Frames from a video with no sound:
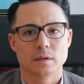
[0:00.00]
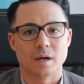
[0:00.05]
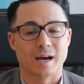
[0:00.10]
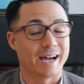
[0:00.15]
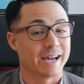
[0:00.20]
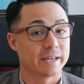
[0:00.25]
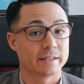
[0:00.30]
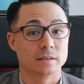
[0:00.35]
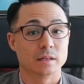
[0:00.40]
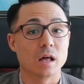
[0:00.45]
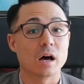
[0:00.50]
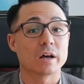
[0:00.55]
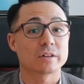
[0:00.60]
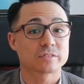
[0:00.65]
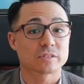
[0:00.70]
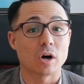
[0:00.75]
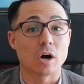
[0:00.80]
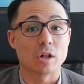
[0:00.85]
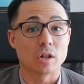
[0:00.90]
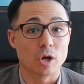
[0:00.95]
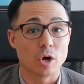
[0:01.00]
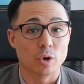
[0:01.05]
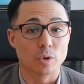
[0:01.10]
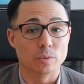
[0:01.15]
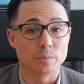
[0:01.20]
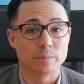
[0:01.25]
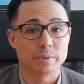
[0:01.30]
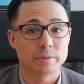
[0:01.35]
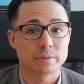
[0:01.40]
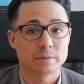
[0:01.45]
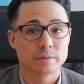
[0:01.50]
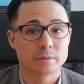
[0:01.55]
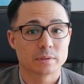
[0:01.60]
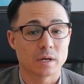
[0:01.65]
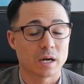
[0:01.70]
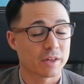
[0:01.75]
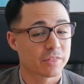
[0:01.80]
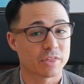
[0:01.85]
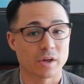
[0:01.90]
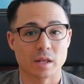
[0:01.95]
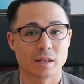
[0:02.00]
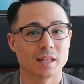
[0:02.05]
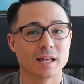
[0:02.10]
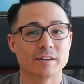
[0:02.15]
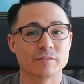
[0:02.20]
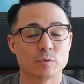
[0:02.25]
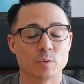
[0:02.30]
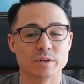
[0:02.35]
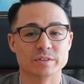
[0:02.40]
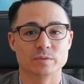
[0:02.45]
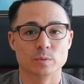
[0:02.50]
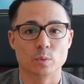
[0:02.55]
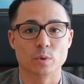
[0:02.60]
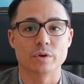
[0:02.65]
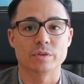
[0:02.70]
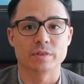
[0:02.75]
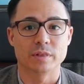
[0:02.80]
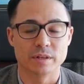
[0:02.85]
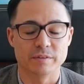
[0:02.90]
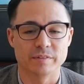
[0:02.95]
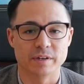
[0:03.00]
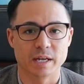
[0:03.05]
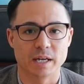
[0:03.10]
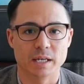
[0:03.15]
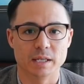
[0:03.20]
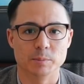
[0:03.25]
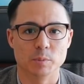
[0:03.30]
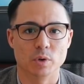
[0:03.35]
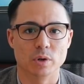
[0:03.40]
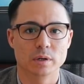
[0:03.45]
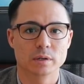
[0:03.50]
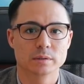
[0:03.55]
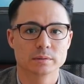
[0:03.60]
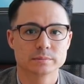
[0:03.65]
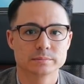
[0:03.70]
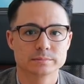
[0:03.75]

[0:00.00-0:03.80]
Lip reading: I had lost all hope. I thought life wasn't worth living anymore.